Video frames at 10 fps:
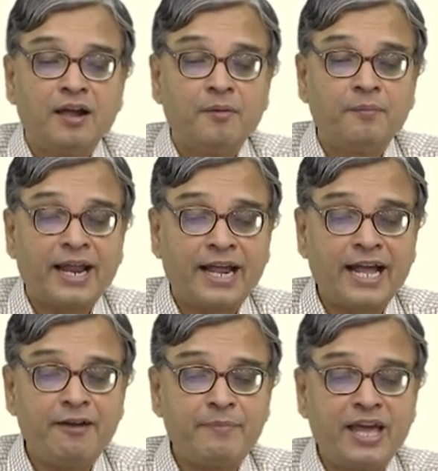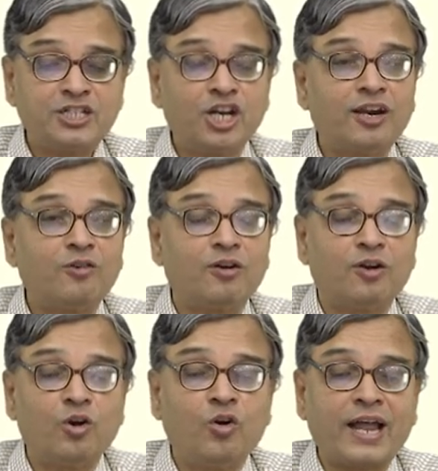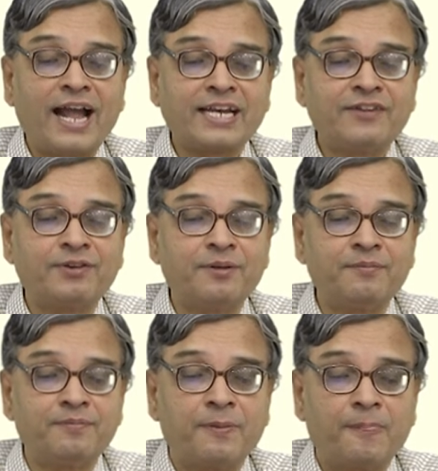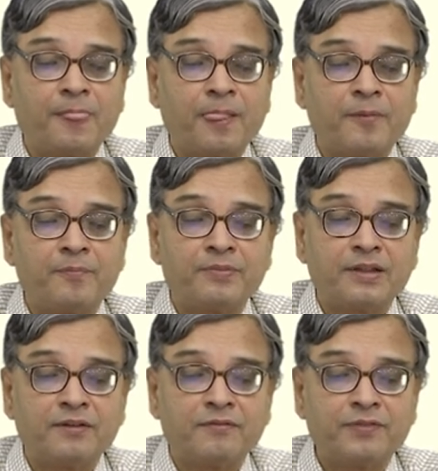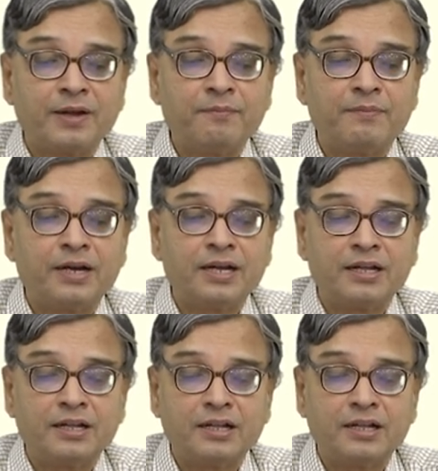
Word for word: but I have major load acting from, from uh,